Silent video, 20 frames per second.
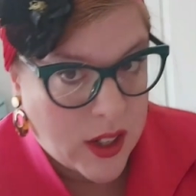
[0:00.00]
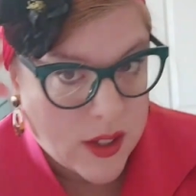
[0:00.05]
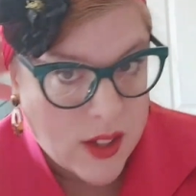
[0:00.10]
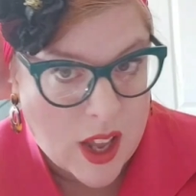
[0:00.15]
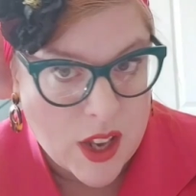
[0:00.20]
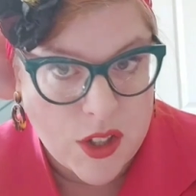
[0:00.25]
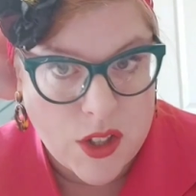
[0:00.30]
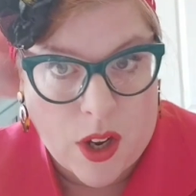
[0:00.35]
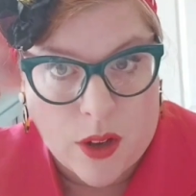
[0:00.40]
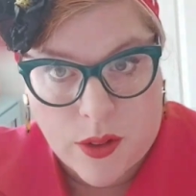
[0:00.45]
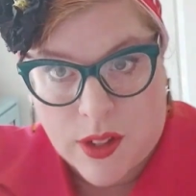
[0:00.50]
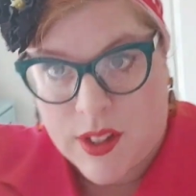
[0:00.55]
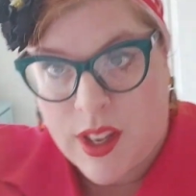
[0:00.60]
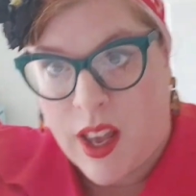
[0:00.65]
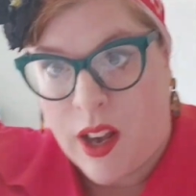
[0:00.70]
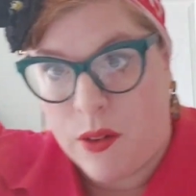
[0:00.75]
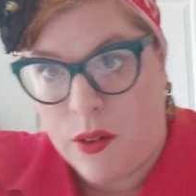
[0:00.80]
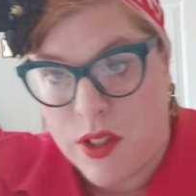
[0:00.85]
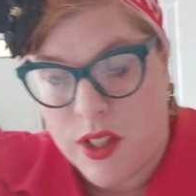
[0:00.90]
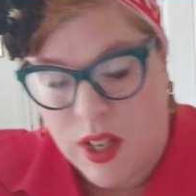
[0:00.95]
that shows us
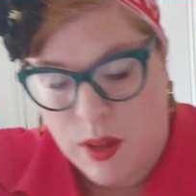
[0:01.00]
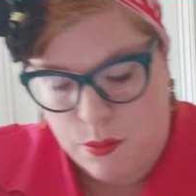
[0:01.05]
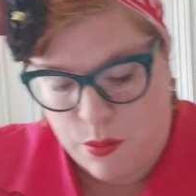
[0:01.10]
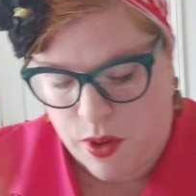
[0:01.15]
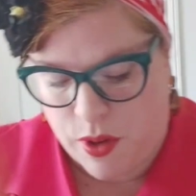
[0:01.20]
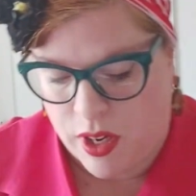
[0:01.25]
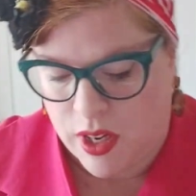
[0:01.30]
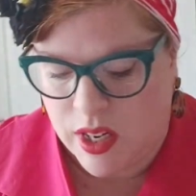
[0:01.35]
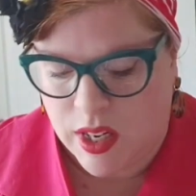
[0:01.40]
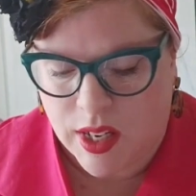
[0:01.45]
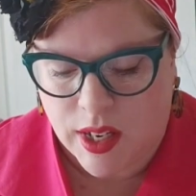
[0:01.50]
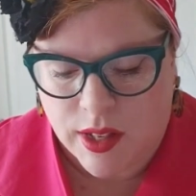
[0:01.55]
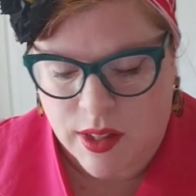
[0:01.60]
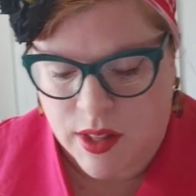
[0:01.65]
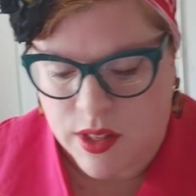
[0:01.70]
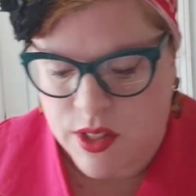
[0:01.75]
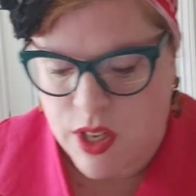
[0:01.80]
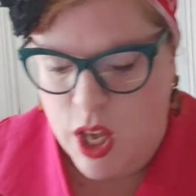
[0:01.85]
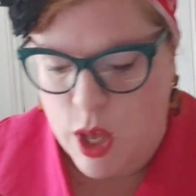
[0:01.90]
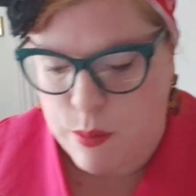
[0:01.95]
how deep we're going to need the
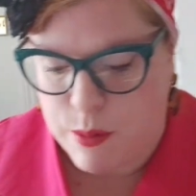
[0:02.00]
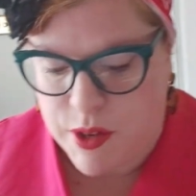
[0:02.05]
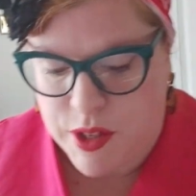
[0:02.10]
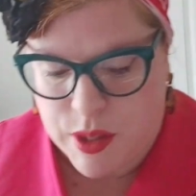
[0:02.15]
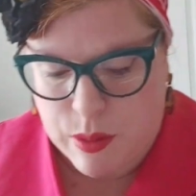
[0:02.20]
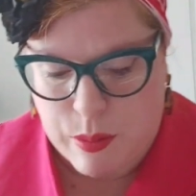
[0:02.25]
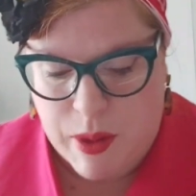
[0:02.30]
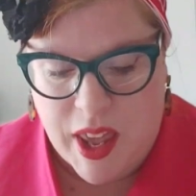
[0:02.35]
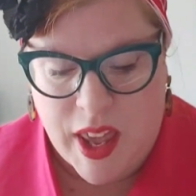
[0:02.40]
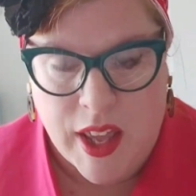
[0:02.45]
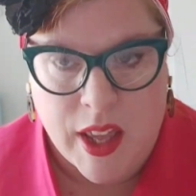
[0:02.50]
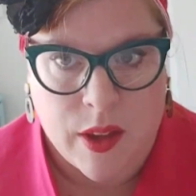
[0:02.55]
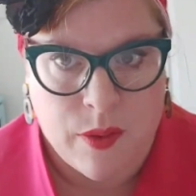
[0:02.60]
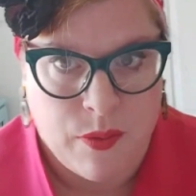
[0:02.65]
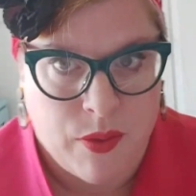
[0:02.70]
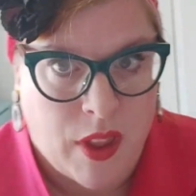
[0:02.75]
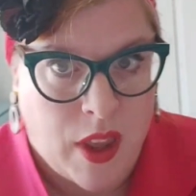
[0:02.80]
turban to be.